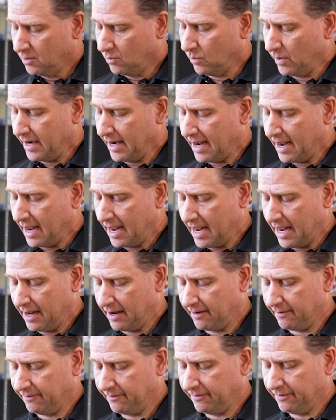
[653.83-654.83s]
We
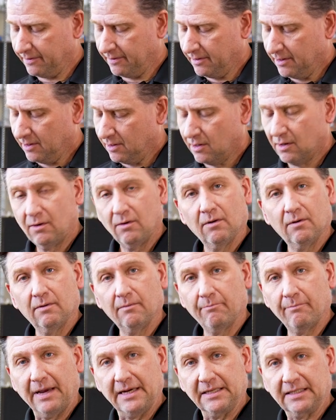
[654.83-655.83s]
have
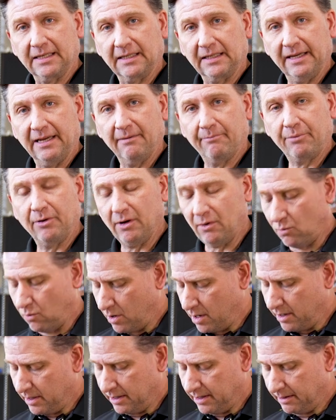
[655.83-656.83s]
basically input
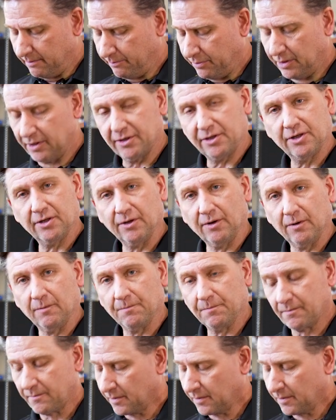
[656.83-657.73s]
1 and input 2.